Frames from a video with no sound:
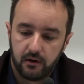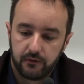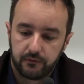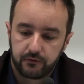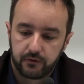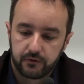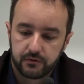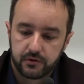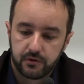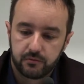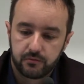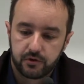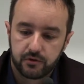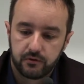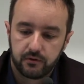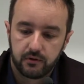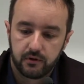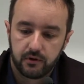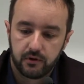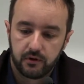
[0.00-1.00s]
of
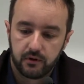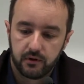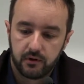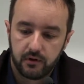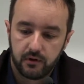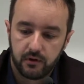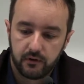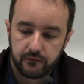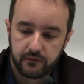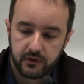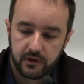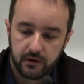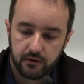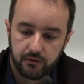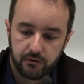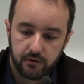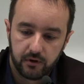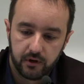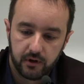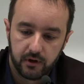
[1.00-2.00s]
consumption of
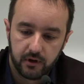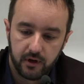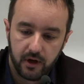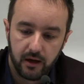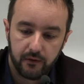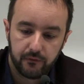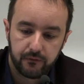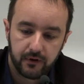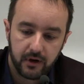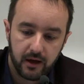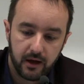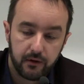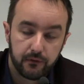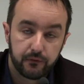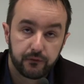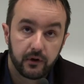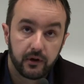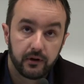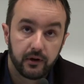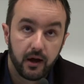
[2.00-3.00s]
video, half
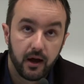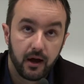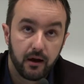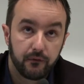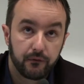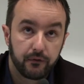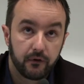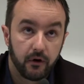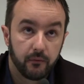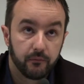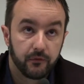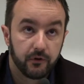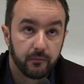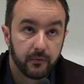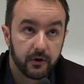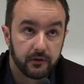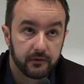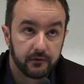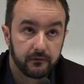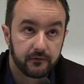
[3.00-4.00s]
live and half on
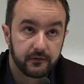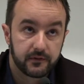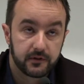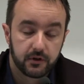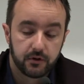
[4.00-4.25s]
demand.